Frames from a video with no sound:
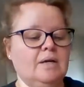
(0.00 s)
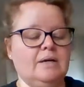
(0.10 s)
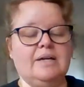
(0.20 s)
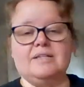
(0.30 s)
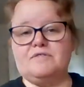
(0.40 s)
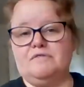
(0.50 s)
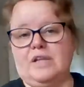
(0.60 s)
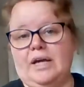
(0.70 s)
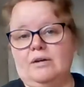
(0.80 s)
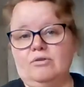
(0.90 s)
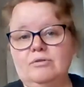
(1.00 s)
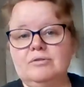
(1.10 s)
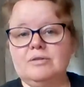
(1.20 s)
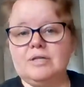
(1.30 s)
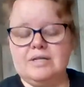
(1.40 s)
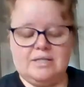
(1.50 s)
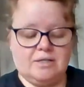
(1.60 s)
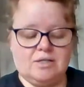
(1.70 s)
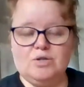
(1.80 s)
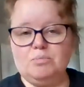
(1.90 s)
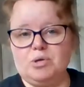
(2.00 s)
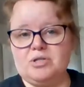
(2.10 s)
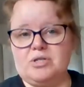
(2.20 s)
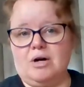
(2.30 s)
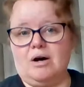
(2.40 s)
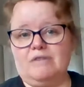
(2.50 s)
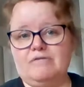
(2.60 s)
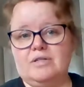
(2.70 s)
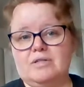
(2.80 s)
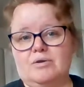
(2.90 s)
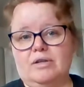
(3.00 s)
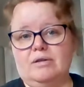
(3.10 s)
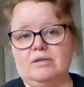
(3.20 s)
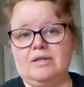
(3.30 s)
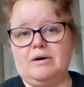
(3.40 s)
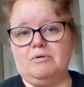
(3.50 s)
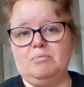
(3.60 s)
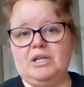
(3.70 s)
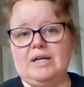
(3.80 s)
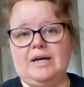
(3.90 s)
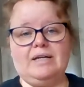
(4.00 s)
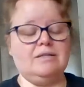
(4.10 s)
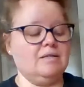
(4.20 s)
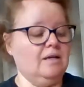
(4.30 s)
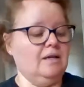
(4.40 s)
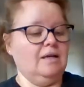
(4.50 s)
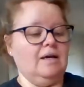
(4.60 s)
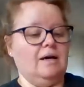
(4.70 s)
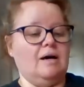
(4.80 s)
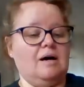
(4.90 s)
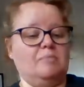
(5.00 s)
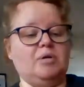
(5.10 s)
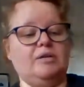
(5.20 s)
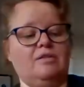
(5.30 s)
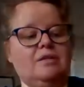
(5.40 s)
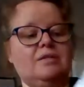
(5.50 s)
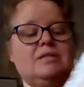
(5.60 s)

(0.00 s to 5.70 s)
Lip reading: is flannel because it's super soft, so I thought that would be nice. This